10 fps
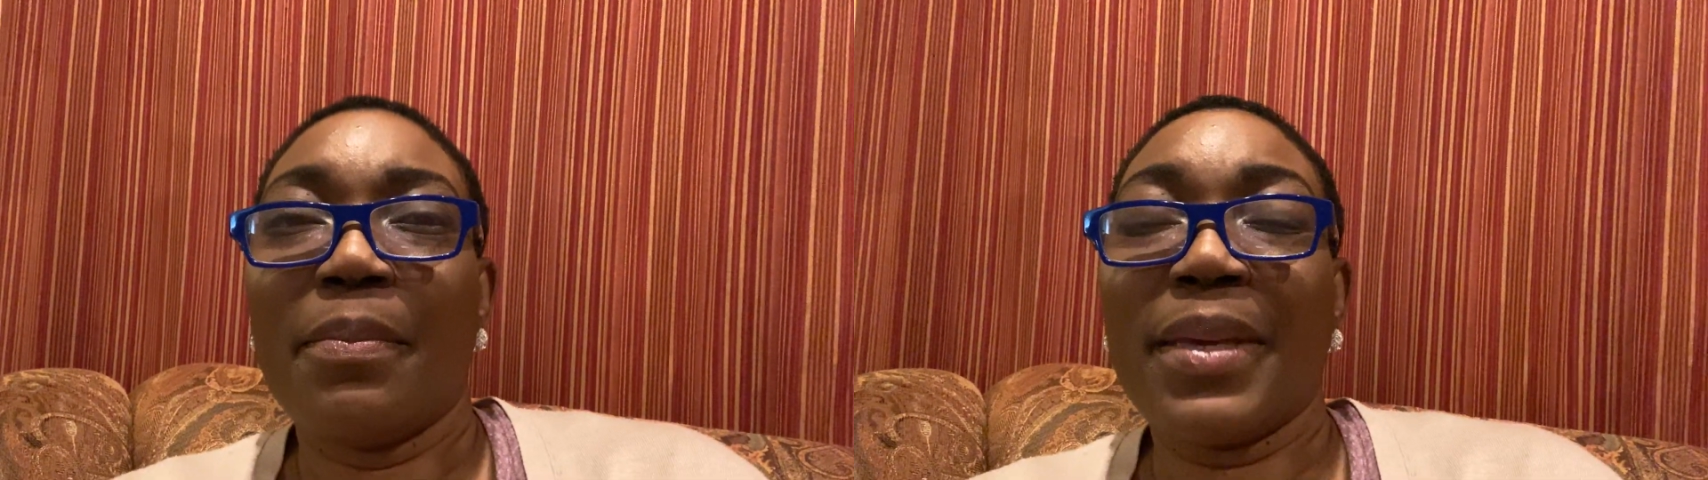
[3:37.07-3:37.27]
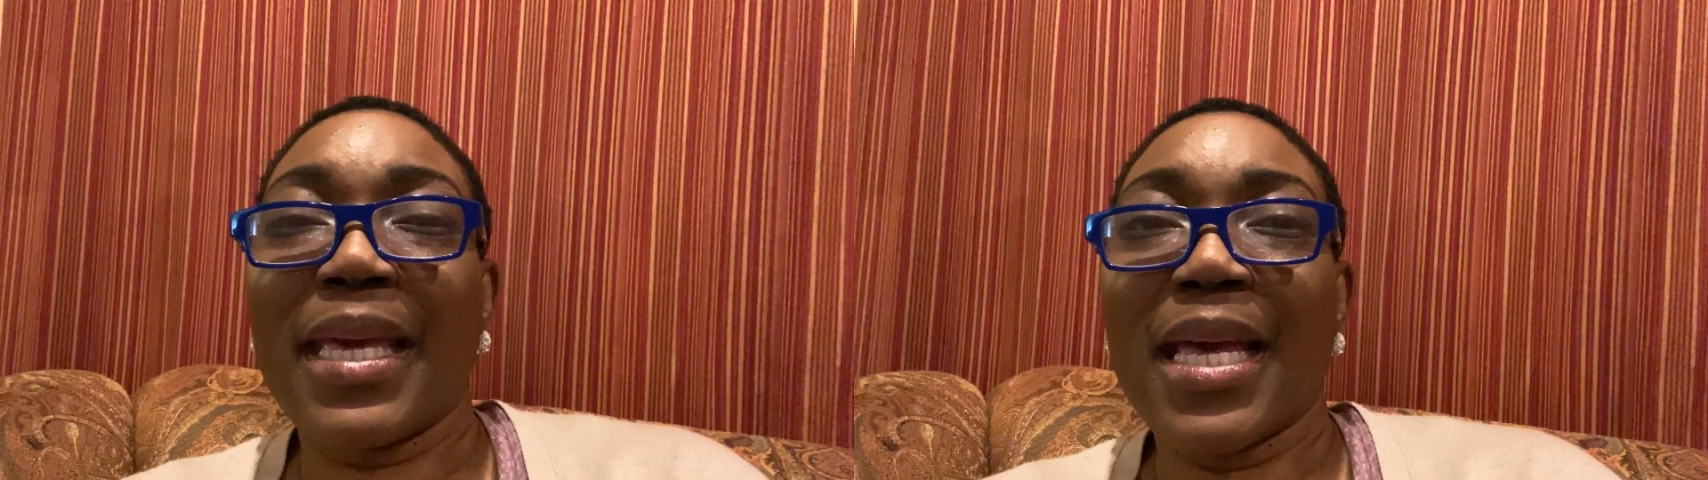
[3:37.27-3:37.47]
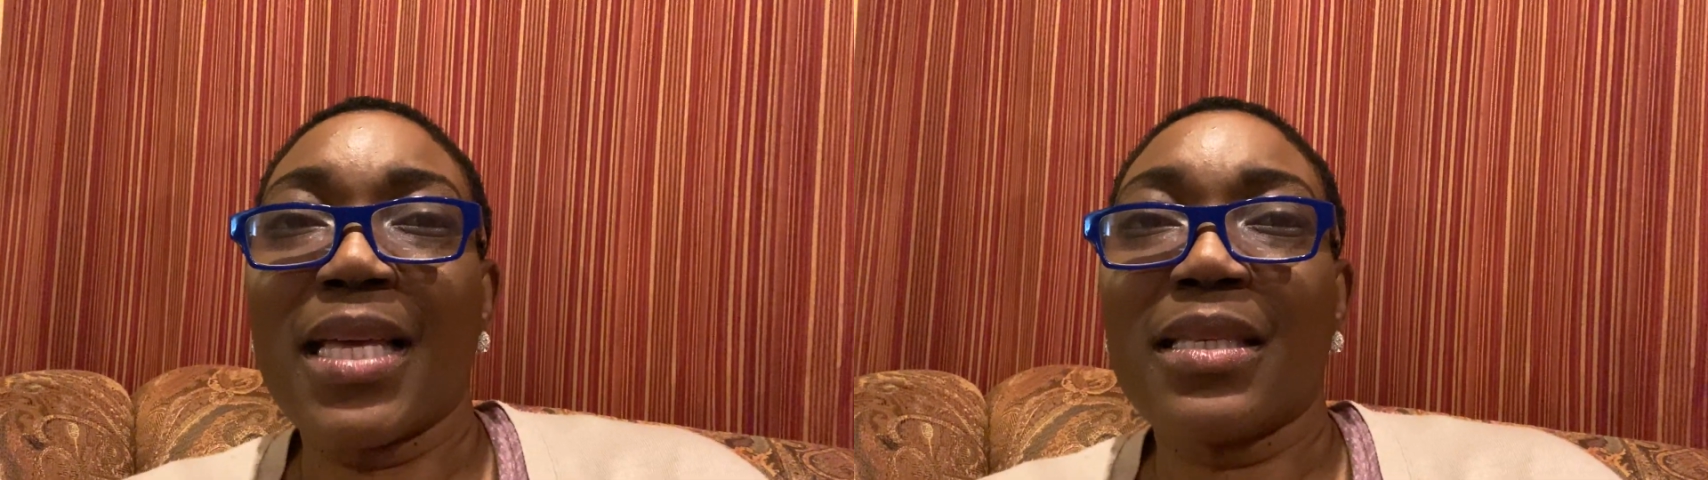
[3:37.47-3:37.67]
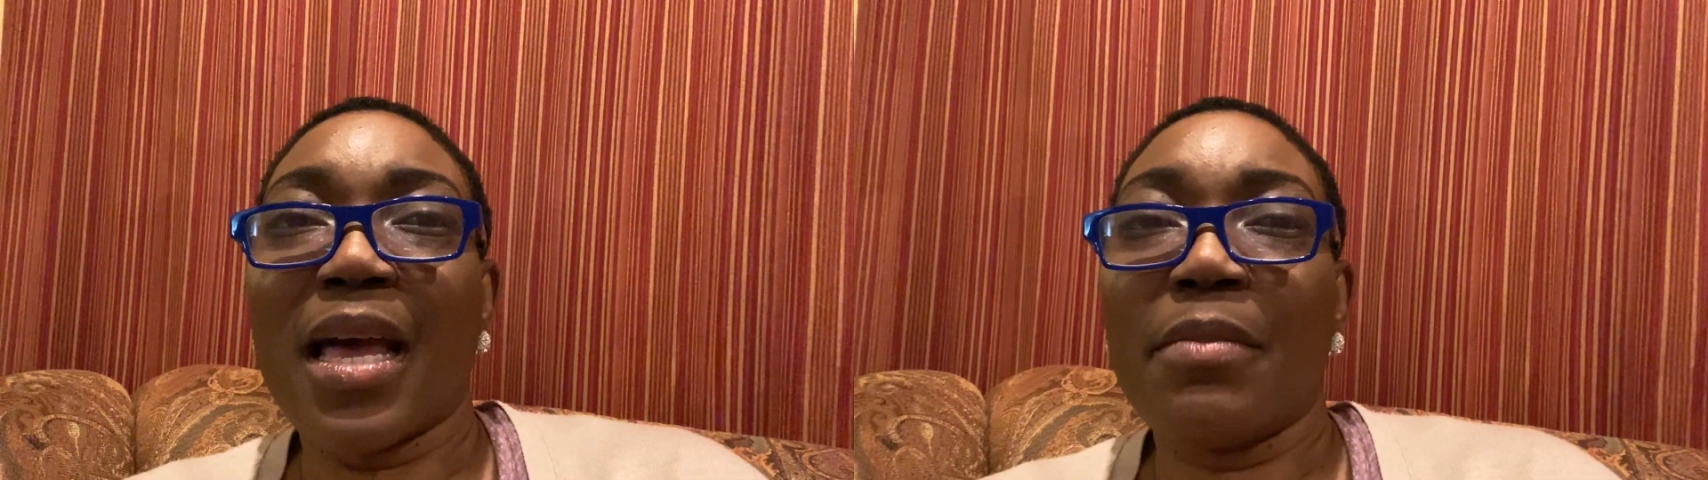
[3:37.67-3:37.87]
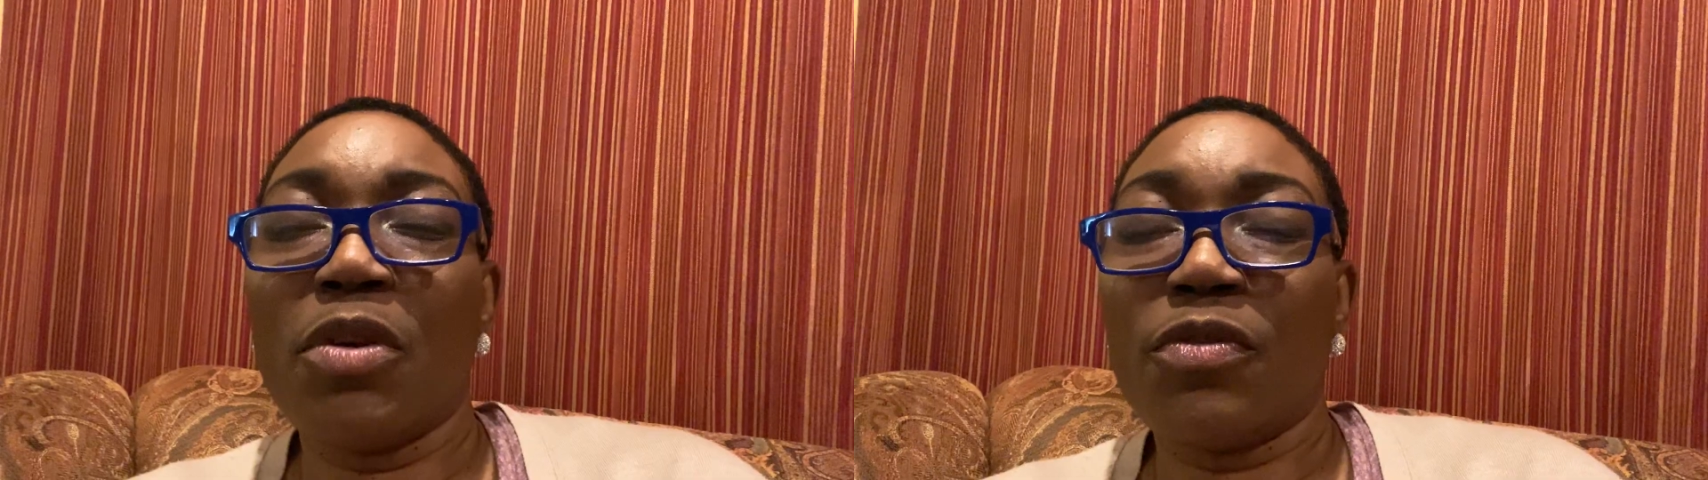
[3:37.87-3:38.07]
because
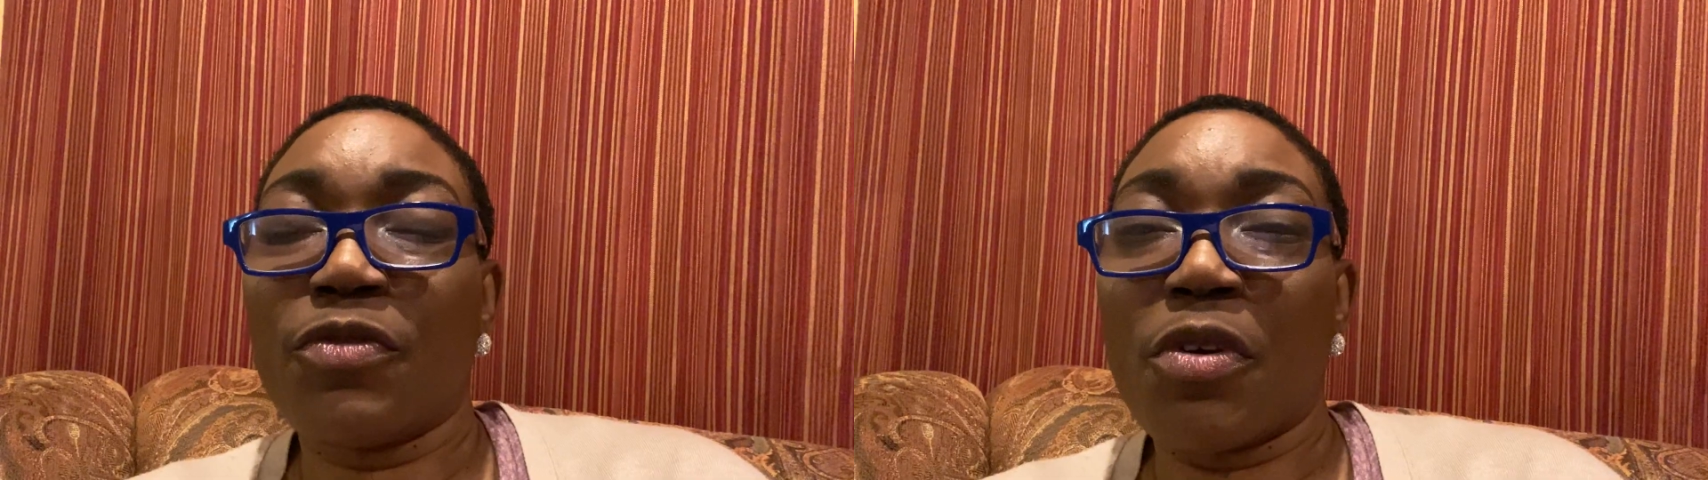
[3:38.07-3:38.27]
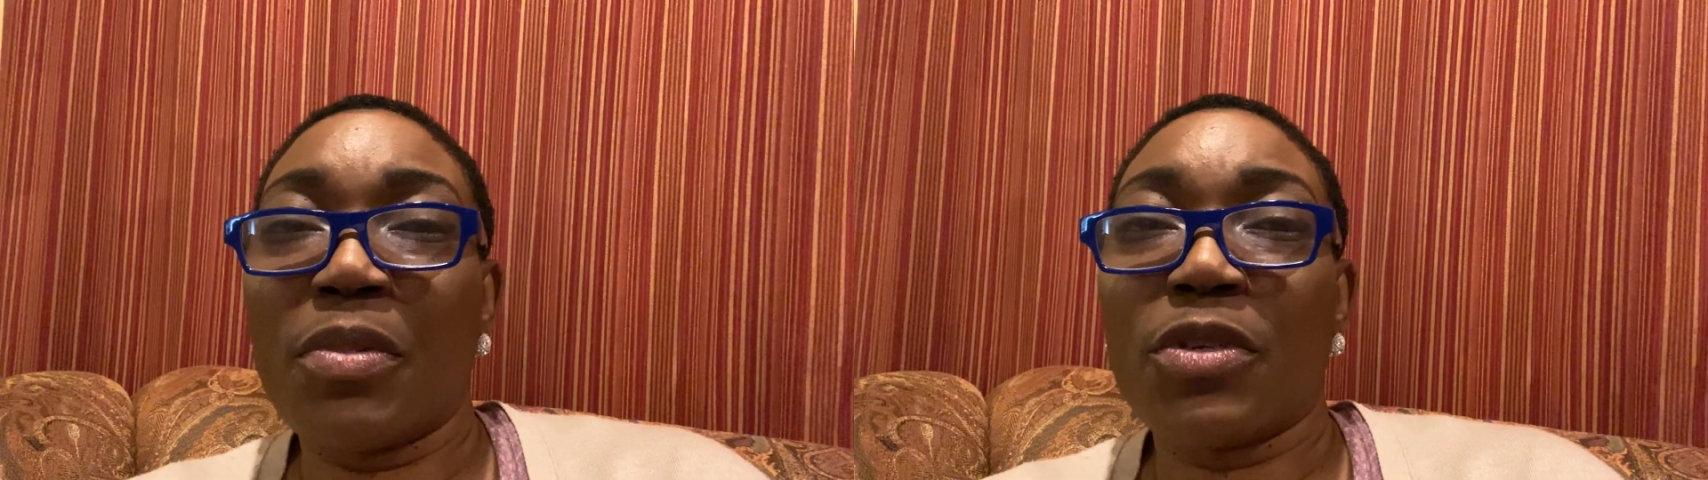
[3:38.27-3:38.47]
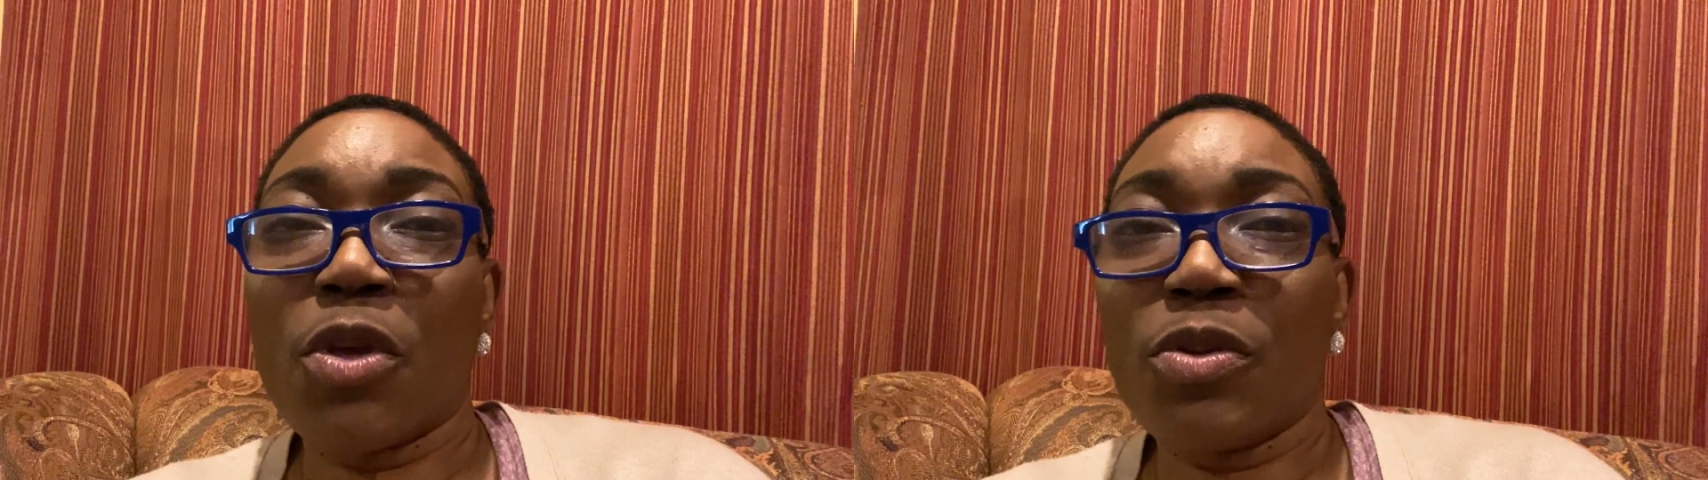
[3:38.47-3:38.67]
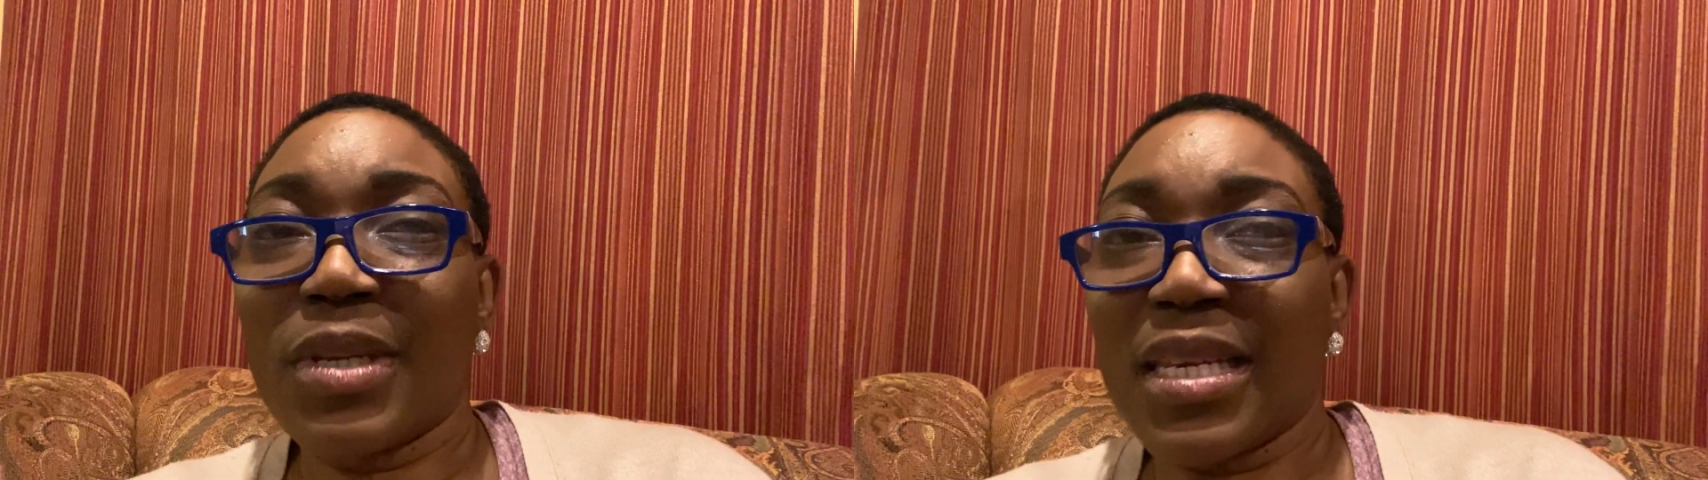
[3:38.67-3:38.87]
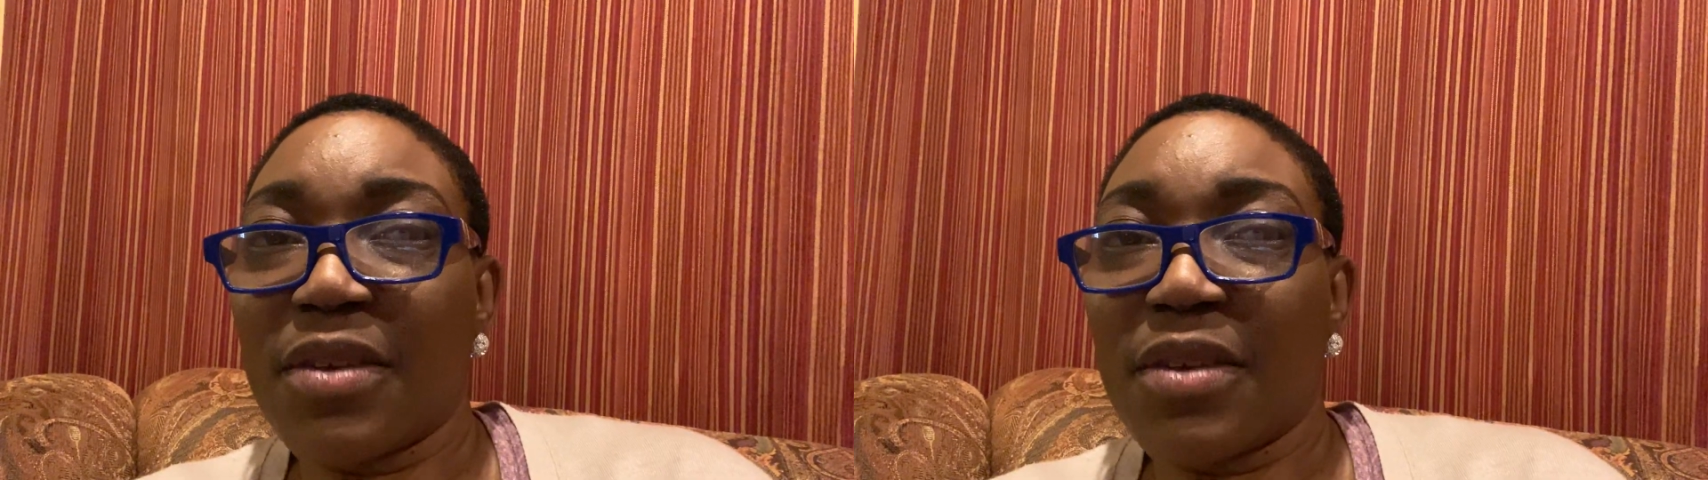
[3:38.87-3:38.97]
I moved from a totally